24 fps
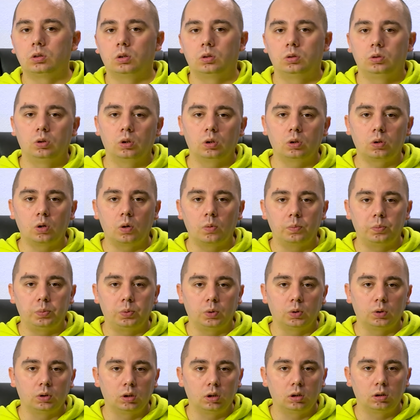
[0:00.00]
On your
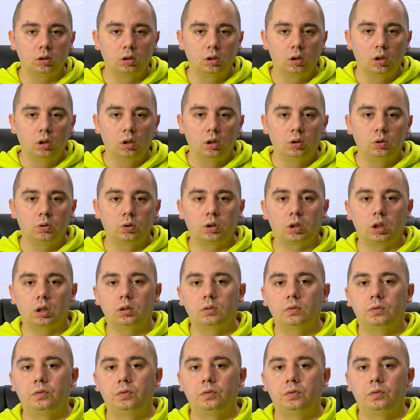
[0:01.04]
computer, you can